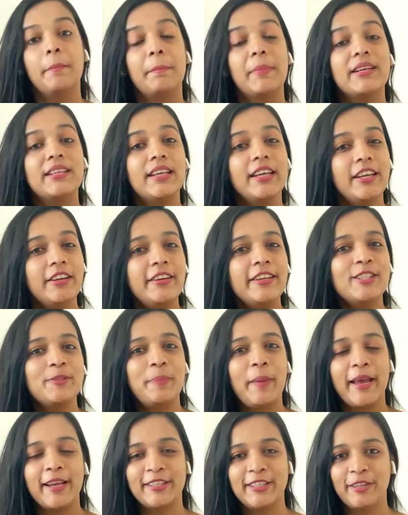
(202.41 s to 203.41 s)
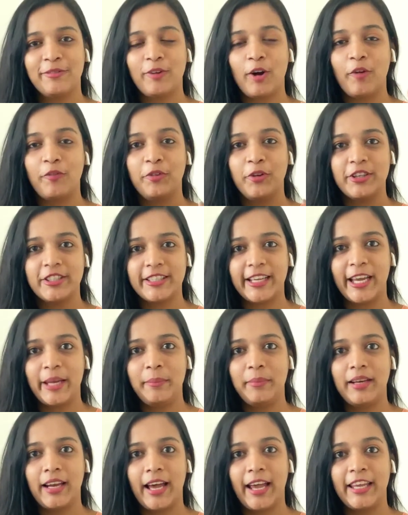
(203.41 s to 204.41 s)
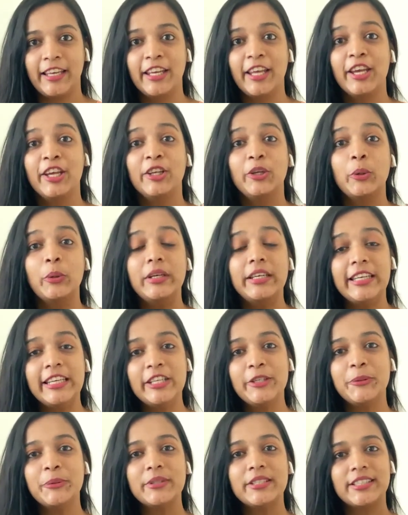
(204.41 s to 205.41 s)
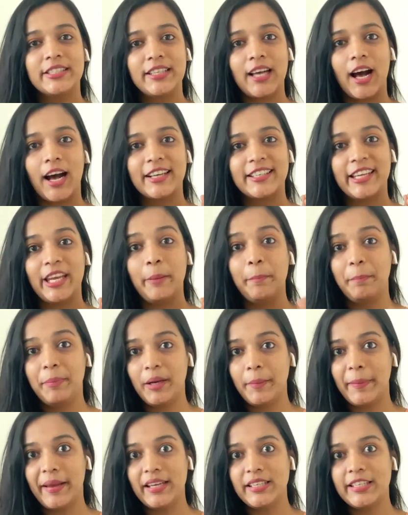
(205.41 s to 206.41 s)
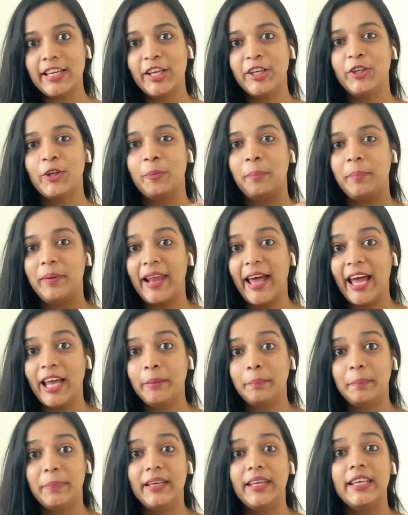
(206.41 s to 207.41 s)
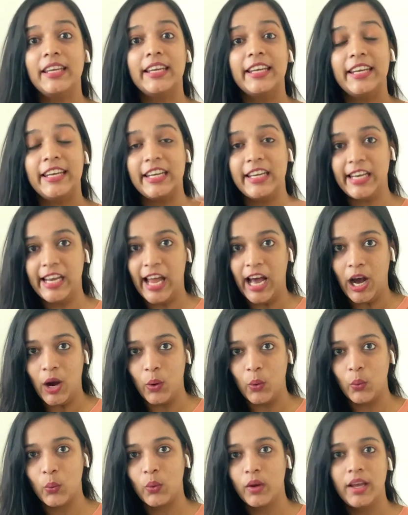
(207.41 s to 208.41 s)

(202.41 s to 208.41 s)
But irrespective of your timeline, you need to start implementing your plan B now.